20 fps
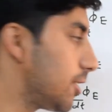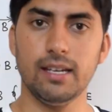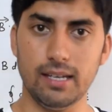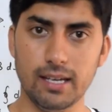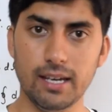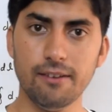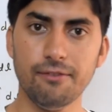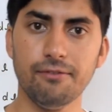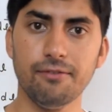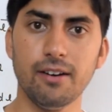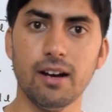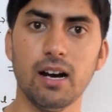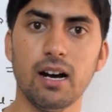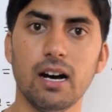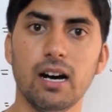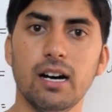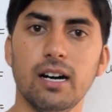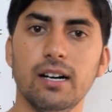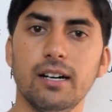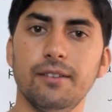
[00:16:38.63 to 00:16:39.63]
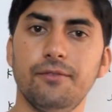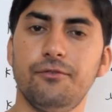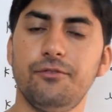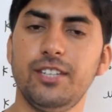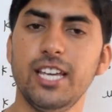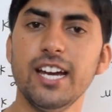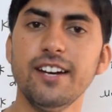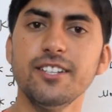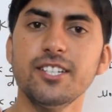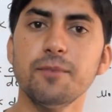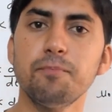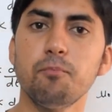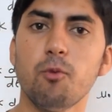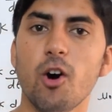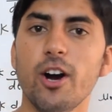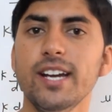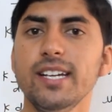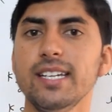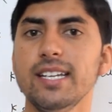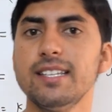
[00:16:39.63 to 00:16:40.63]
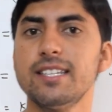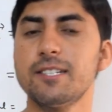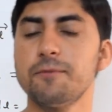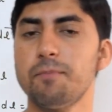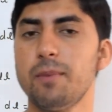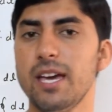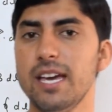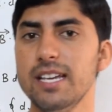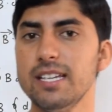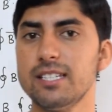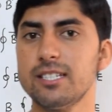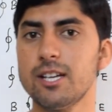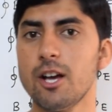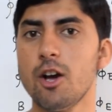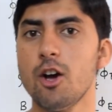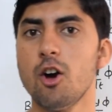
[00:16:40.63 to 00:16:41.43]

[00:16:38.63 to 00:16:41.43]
If there is a point in space